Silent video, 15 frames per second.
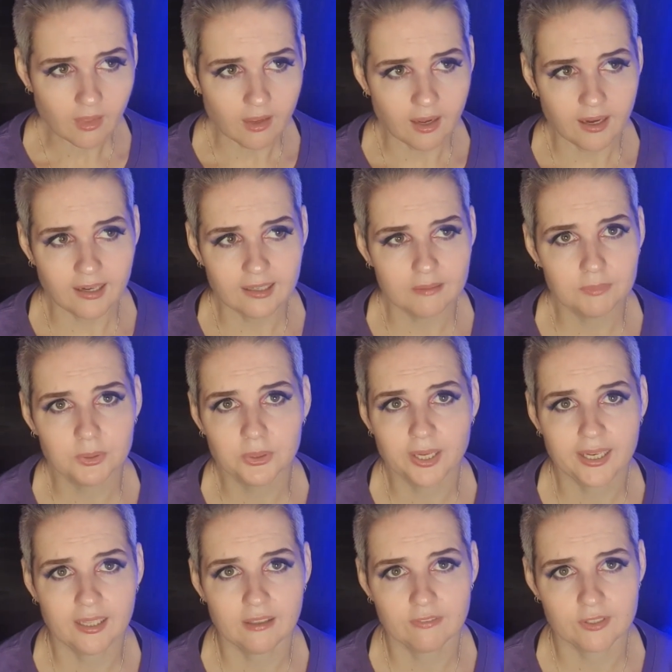or
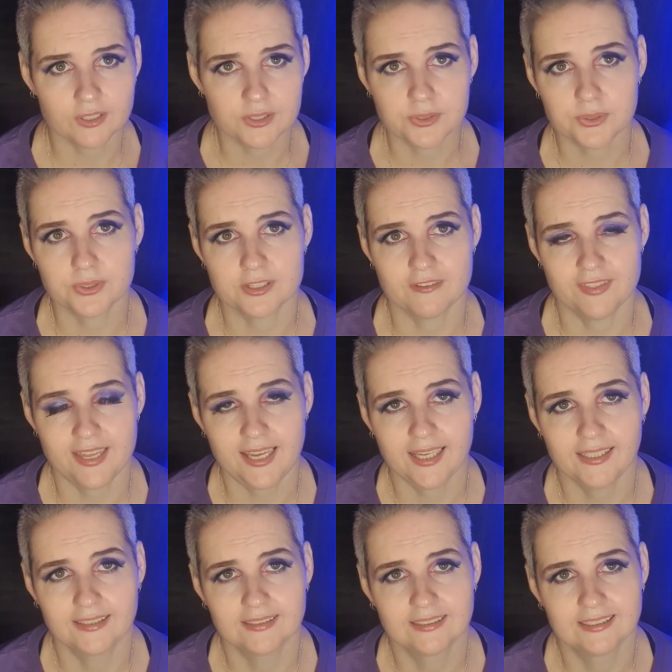any of those sorts of
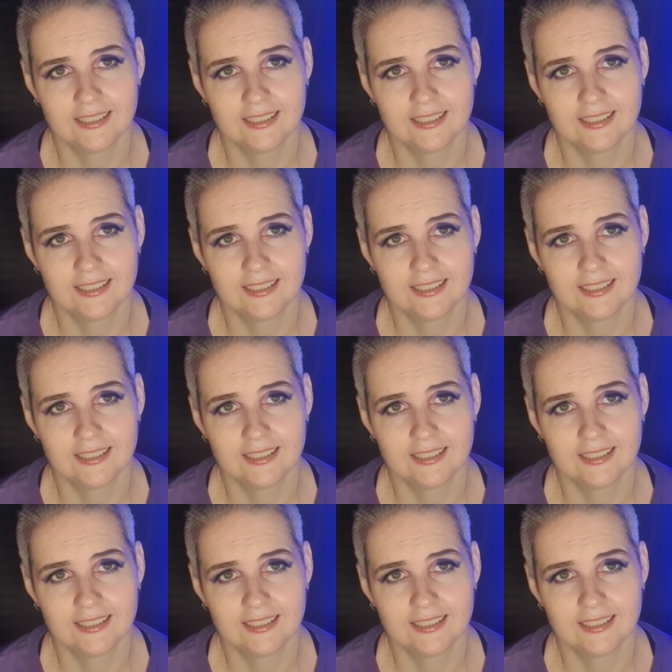things.